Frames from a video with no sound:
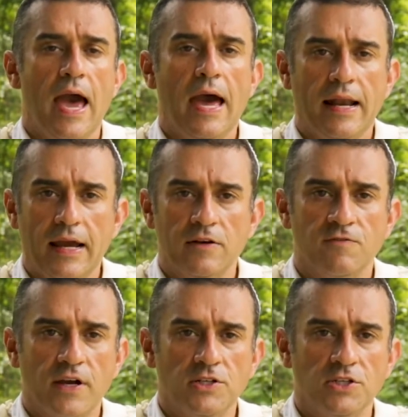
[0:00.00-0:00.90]
And I
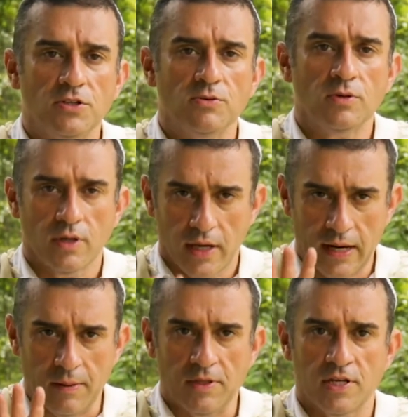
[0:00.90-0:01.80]
invite you,
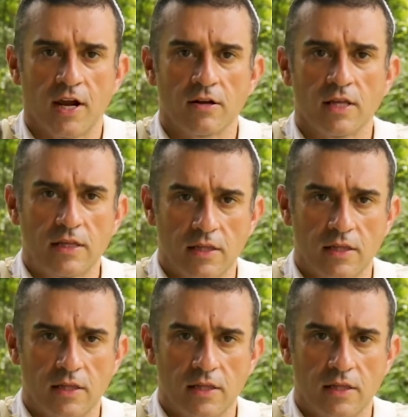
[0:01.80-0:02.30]
and I'm entirely